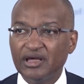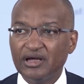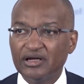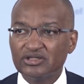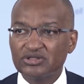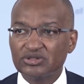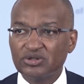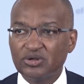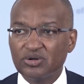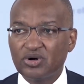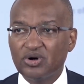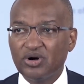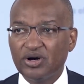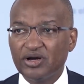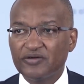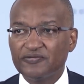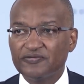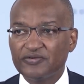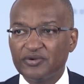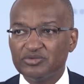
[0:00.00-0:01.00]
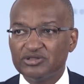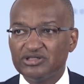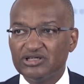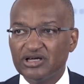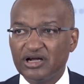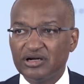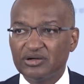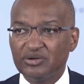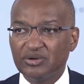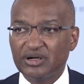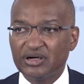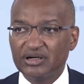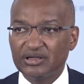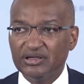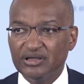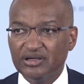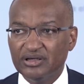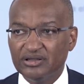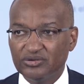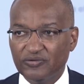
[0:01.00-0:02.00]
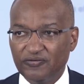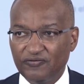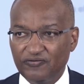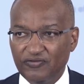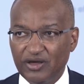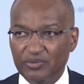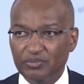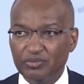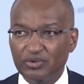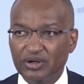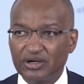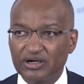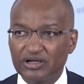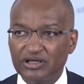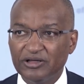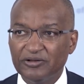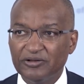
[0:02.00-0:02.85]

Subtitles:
So going from January to February,